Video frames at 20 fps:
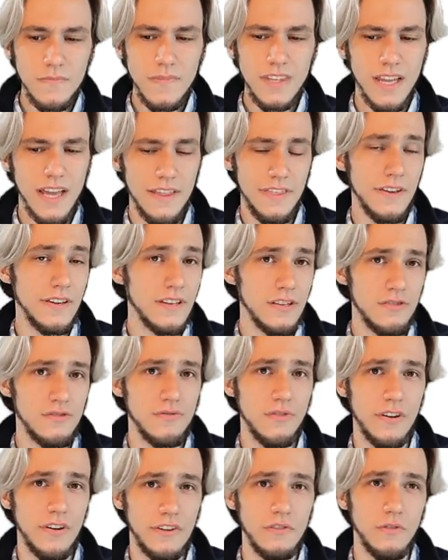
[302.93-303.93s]
I think is
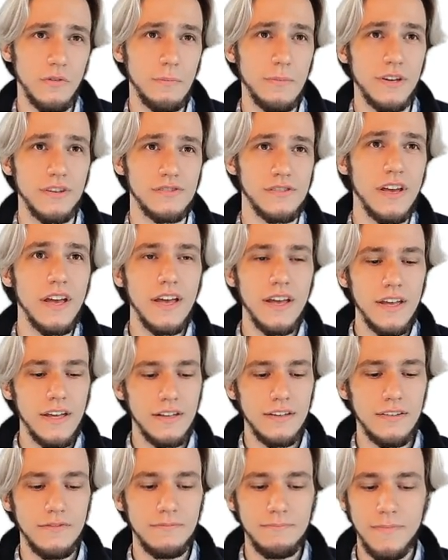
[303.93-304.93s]
really cool because
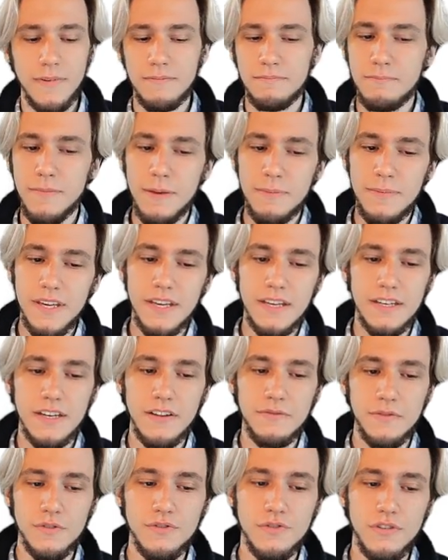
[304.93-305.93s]
maybe in the
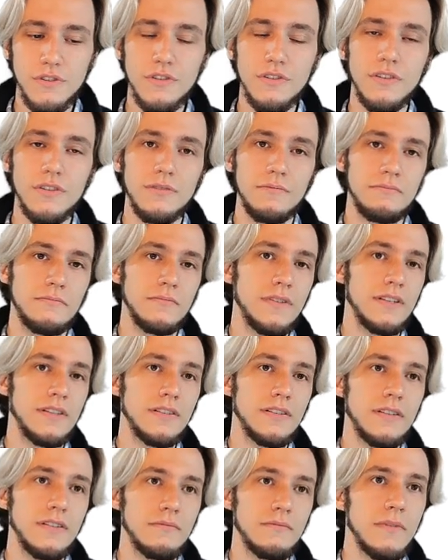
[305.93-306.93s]
future,
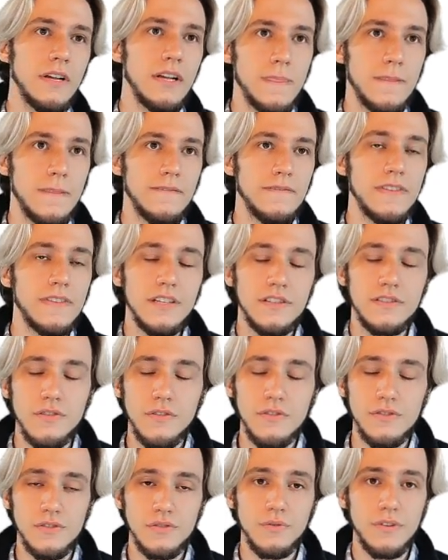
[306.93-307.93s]
uh,
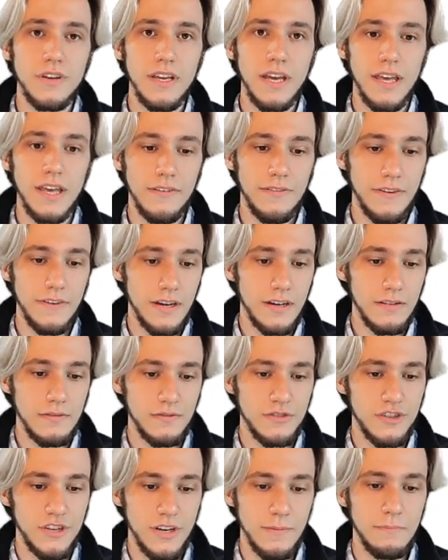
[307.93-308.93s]
distros could even
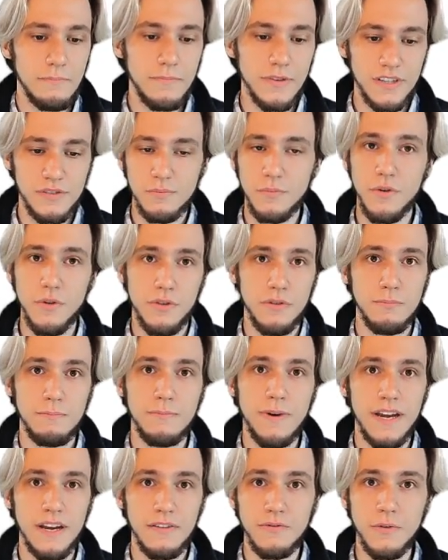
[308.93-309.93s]
ship Bismuth
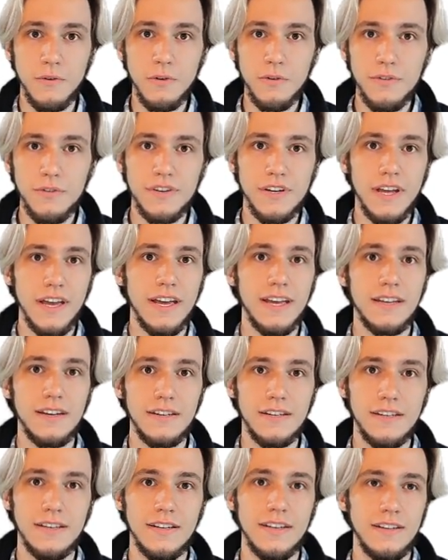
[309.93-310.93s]
by default.
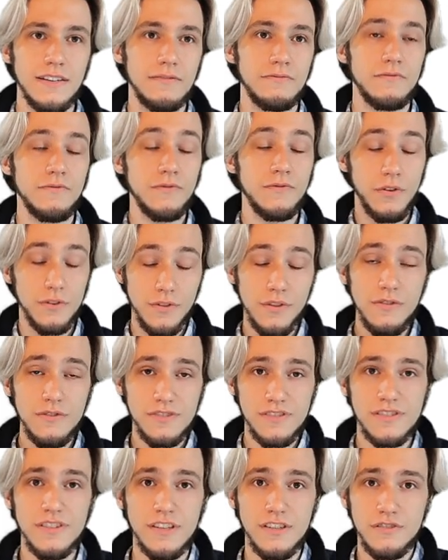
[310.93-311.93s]
And for those
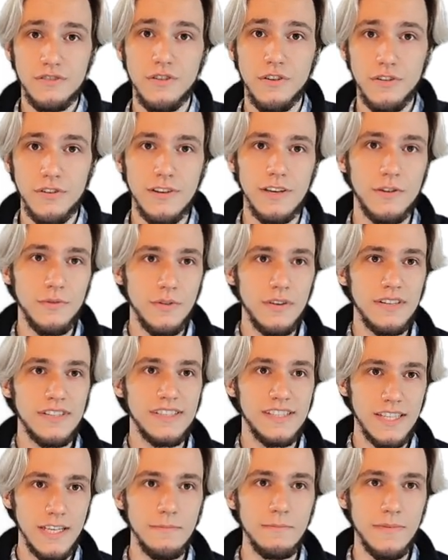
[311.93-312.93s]
distro, it will
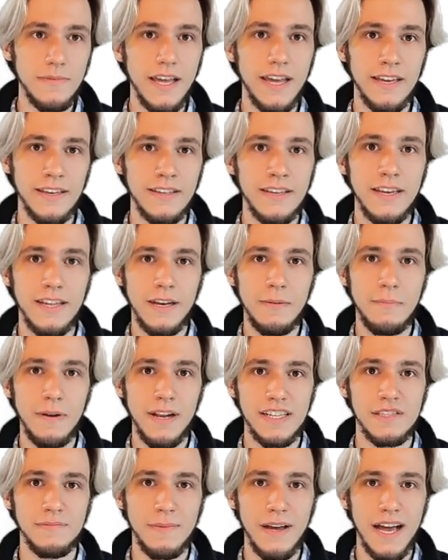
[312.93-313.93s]
seem like KDE
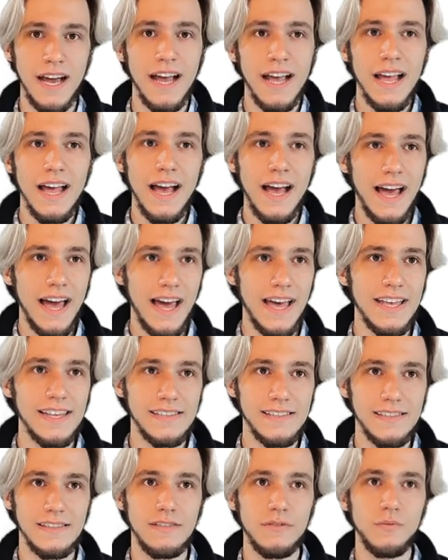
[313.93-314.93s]
Plasma
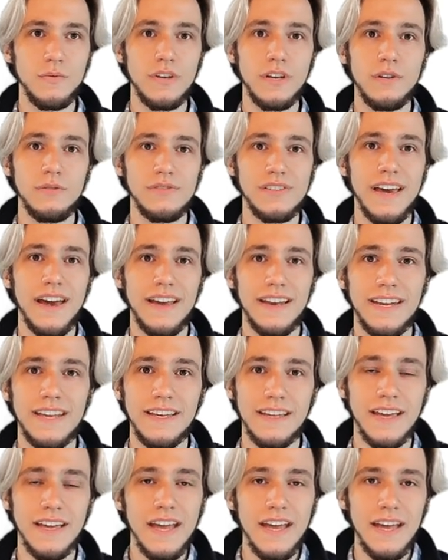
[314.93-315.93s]
has Windows
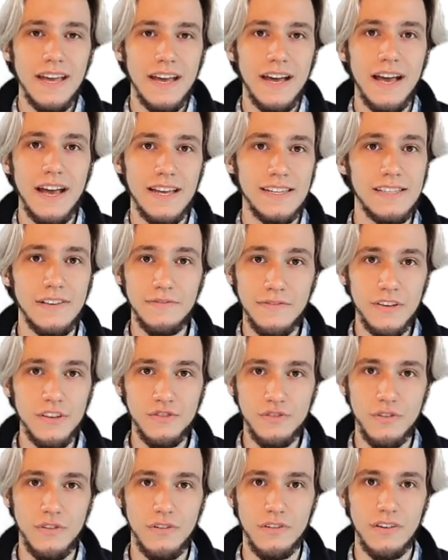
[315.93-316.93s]
tiling, has a
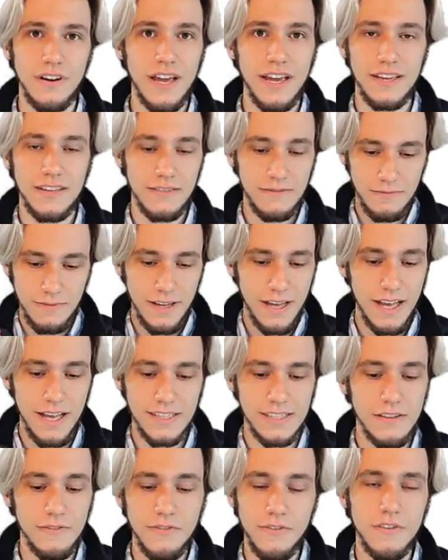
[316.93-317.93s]
feature, like
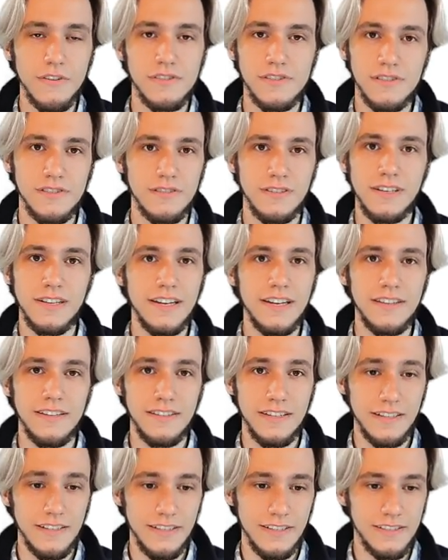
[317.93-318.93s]
has a first
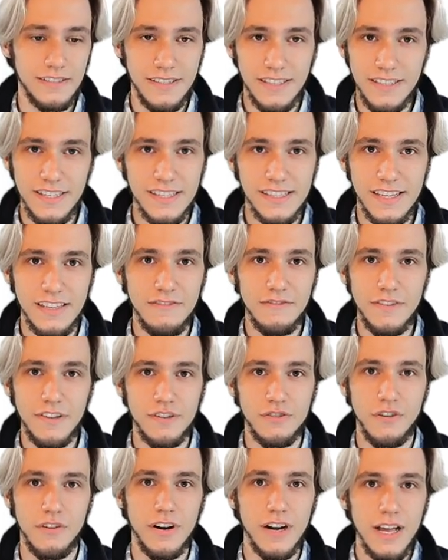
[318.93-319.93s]
uh, citizen
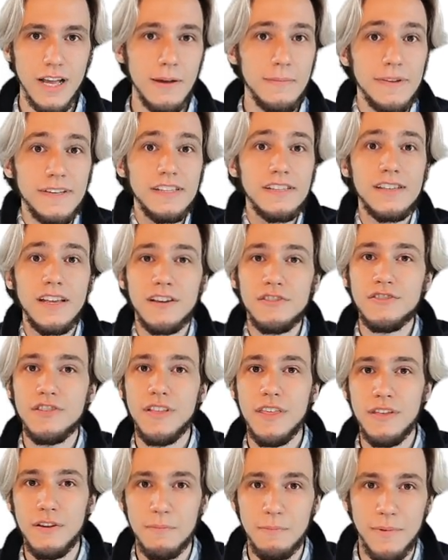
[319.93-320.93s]
feature, but it's actually
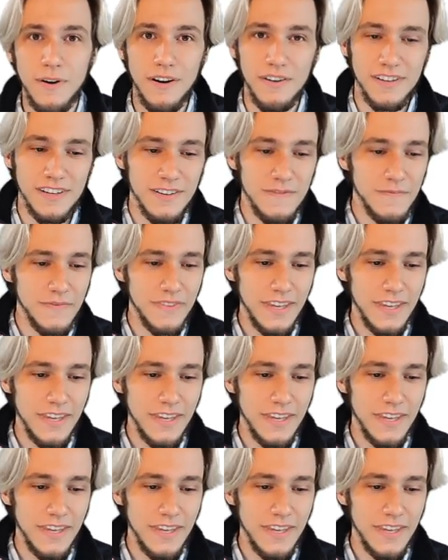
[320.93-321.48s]
third party.